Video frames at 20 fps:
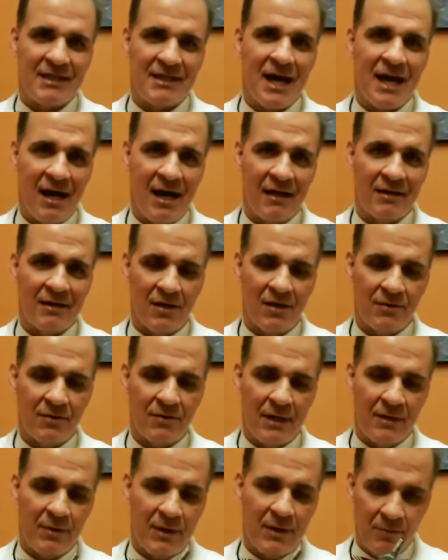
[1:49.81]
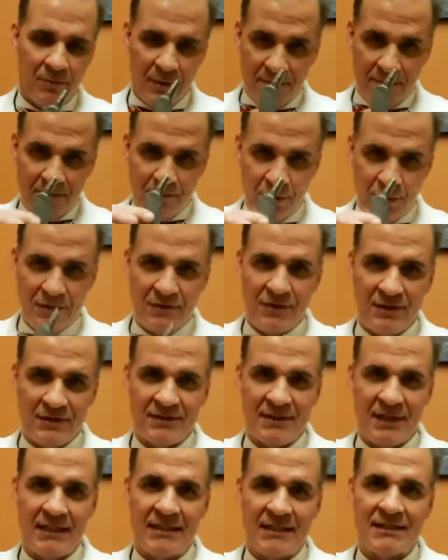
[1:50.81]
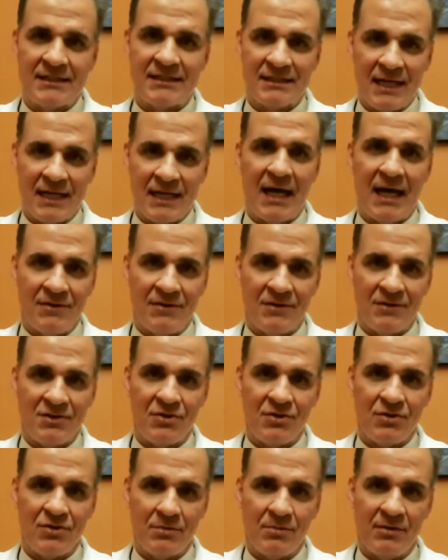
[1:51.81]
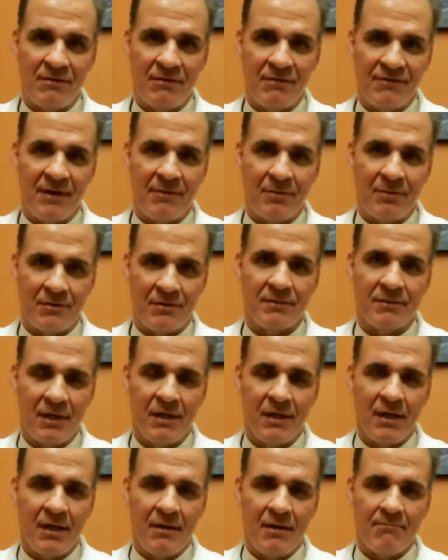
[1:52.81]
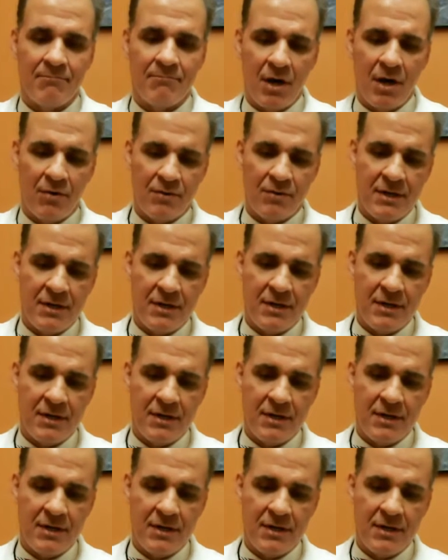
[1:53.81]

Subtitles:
It's hollow, and we put this inside the tube, the femoral bone.